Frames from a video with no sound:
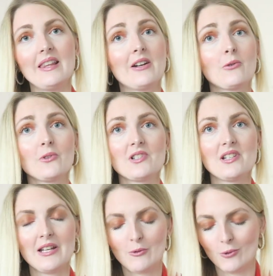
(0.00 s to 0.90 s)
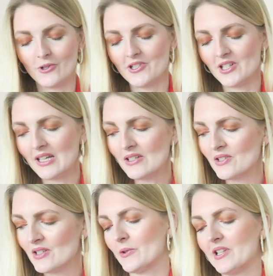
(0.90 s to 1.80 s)
they're honestly gorgeous.
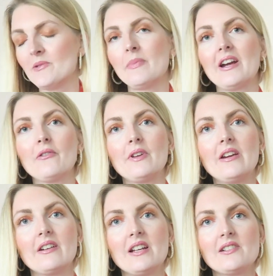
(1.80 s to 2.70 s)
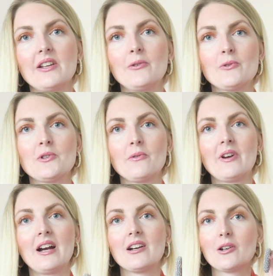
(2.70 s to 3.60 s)
So this pair of earrings I used to
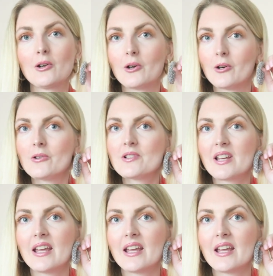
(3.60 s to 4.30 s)
wear loads